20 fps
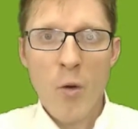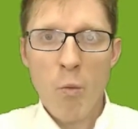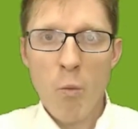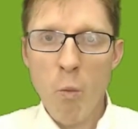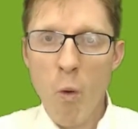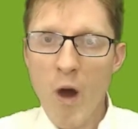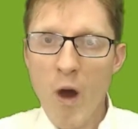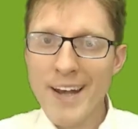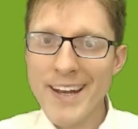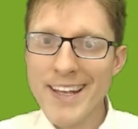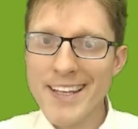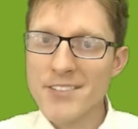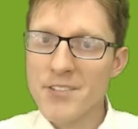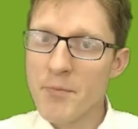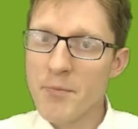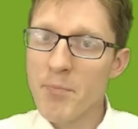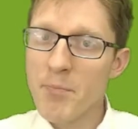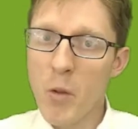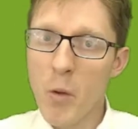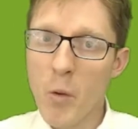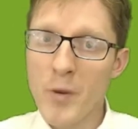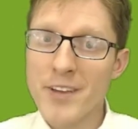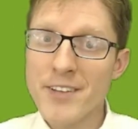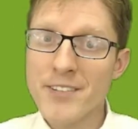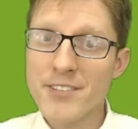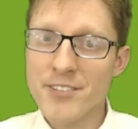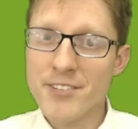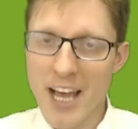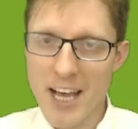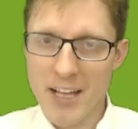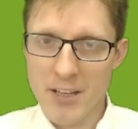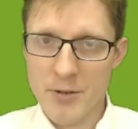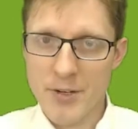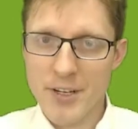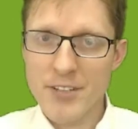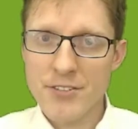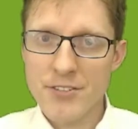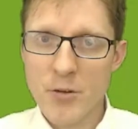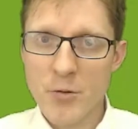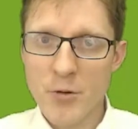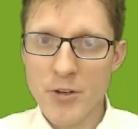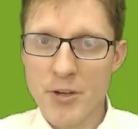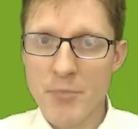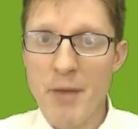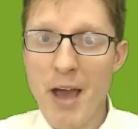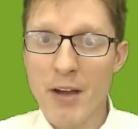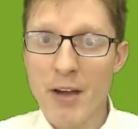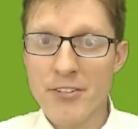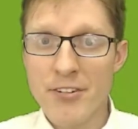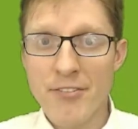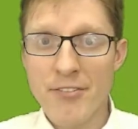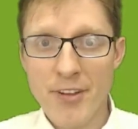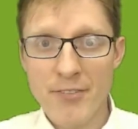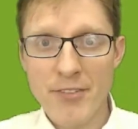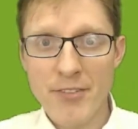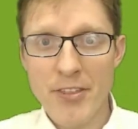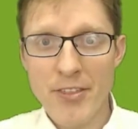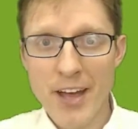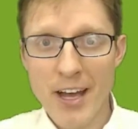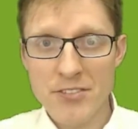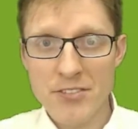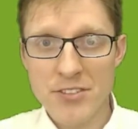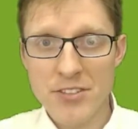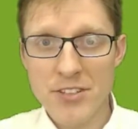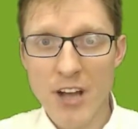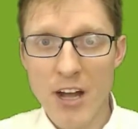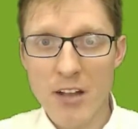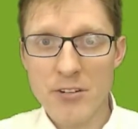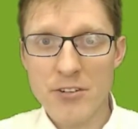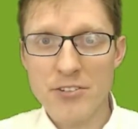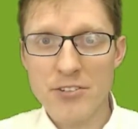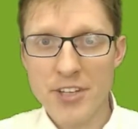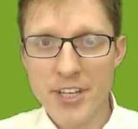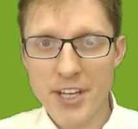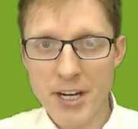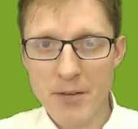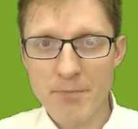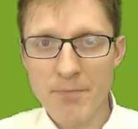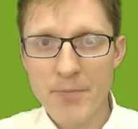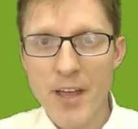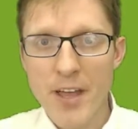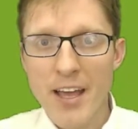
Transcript: One is employee salaries, which amount to $50,000 a year.